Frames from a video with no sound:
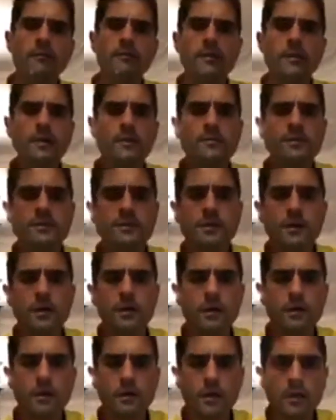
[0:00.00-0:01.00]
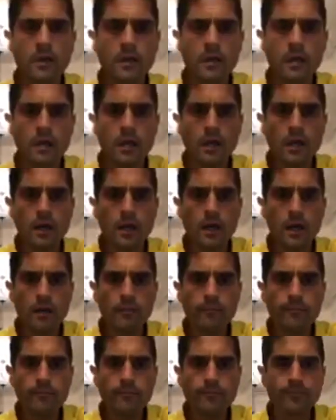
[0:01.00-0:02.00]
Very bizarre.
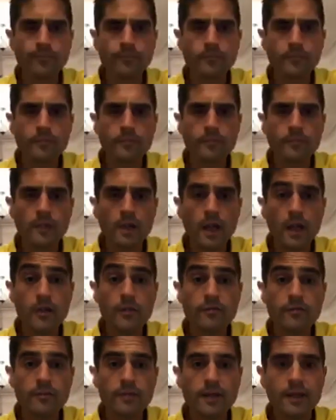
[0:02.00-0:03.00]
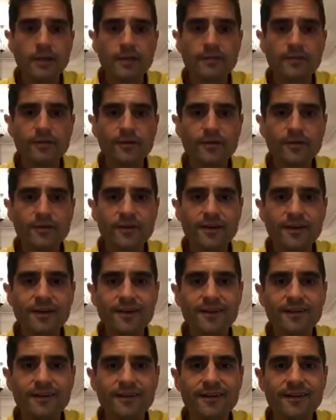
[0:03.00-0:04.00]
Hello from California.